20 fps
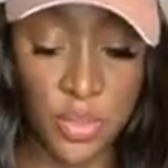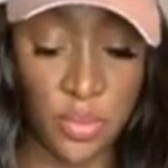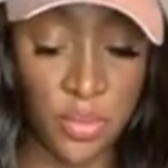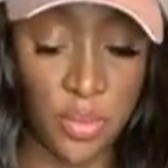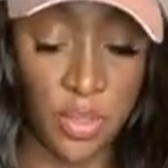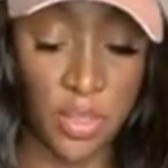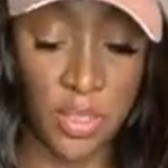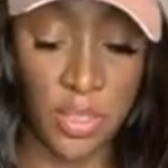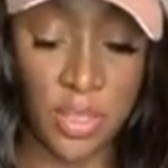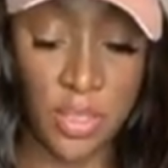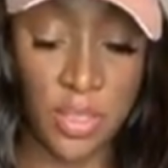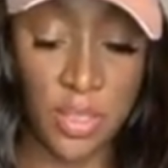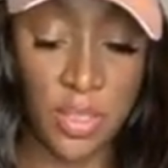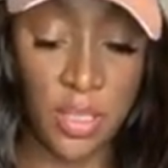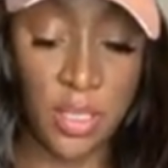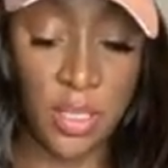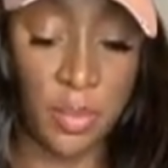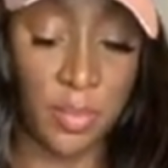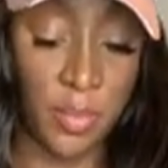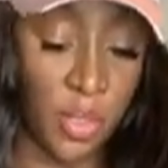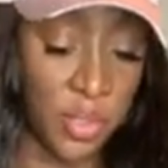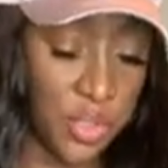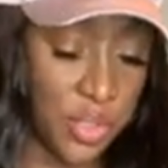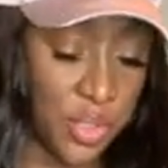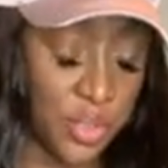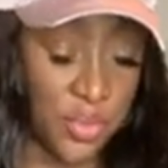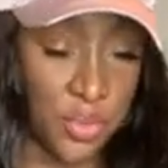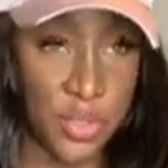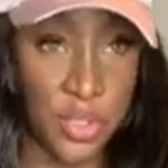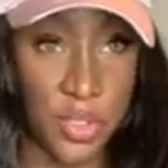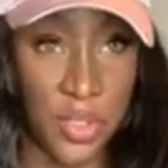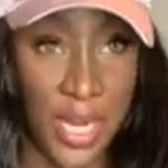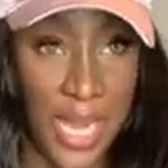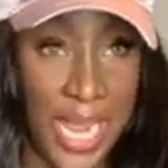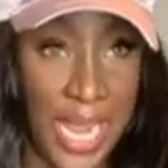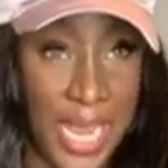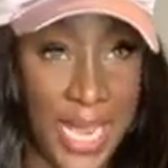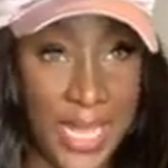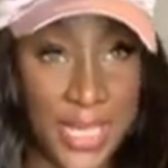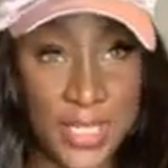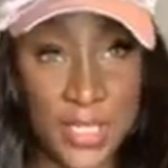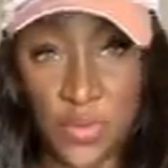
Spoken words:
or commercials or ads or